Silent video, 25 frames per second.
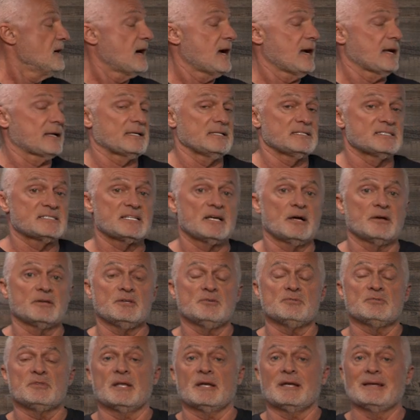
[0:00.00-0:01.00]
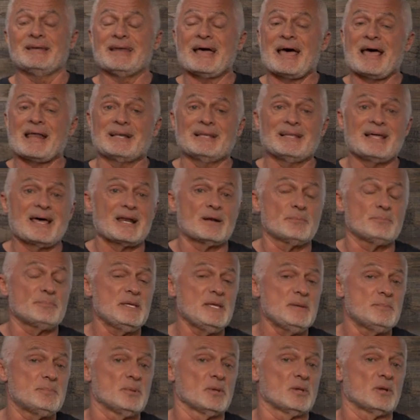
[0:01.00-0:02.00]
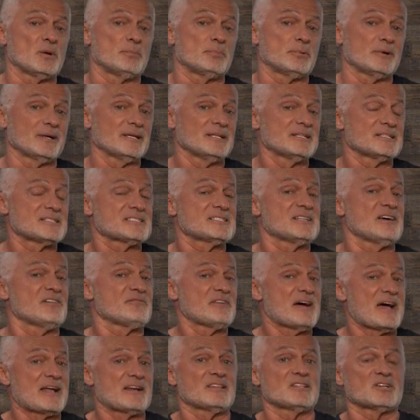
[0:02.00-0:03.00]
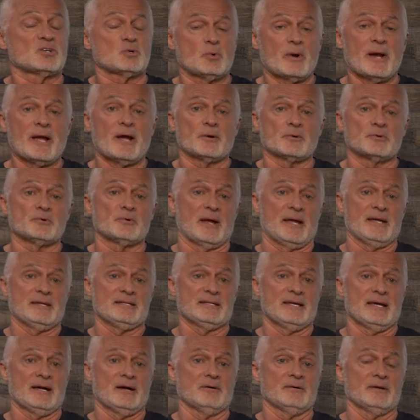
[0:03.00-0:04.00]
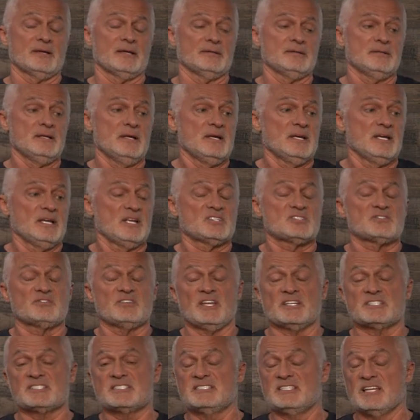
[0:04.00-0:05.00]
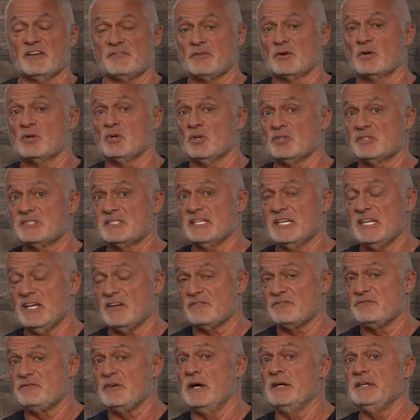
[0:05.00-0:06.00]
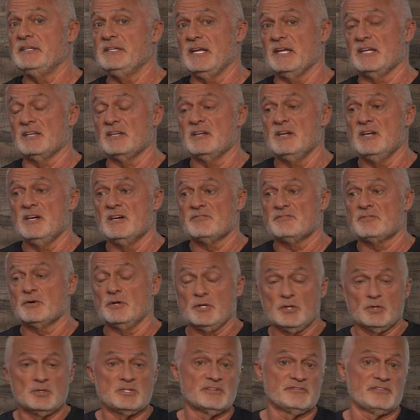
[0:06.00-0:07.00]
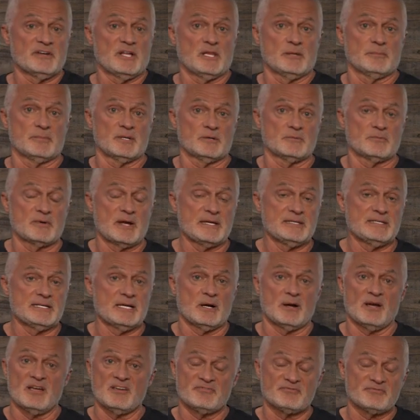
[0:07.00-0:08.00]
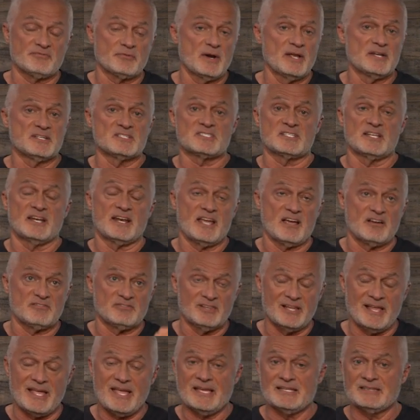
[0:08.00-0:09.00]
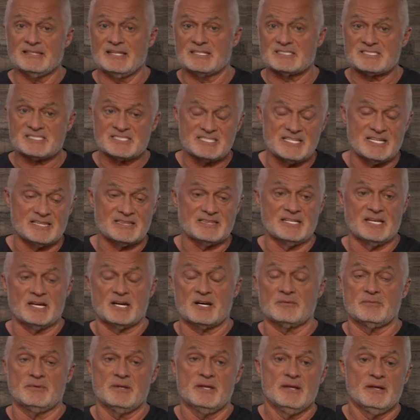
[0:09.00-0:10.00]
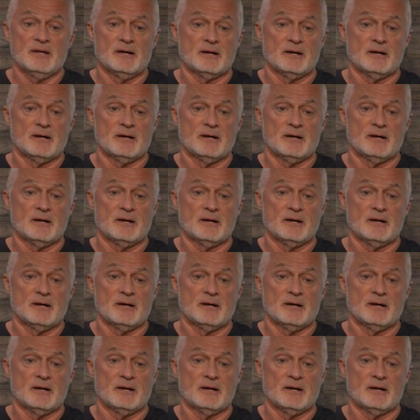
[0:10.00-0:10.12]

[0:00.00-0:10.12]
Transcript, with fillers: I can tell you that not a lot of people are bringing stuff out of the ground right now. And it's difficult to get funding for new development right now. I have friends that have land that's sitting there,